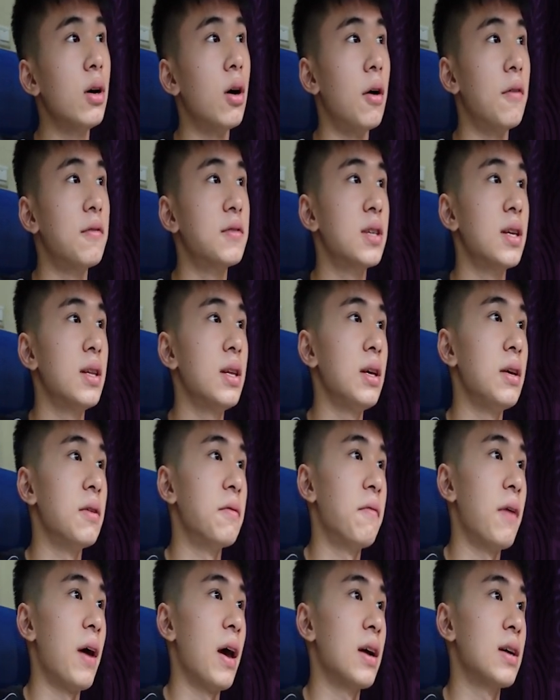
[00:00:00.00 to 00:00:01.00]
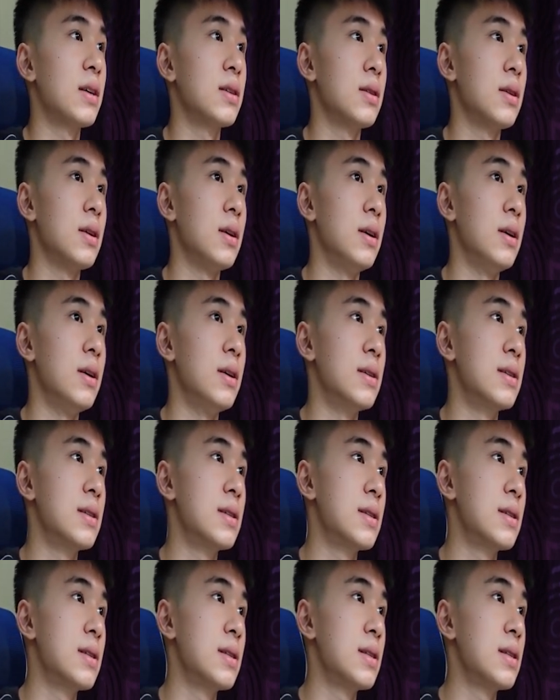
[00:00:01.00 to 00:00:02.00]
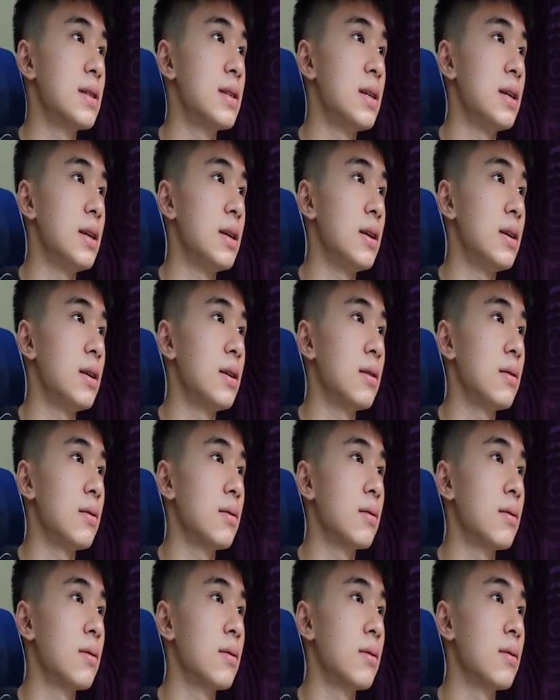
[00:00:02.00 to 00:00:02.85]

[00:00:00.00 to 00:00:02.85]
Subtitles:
of turning effect is T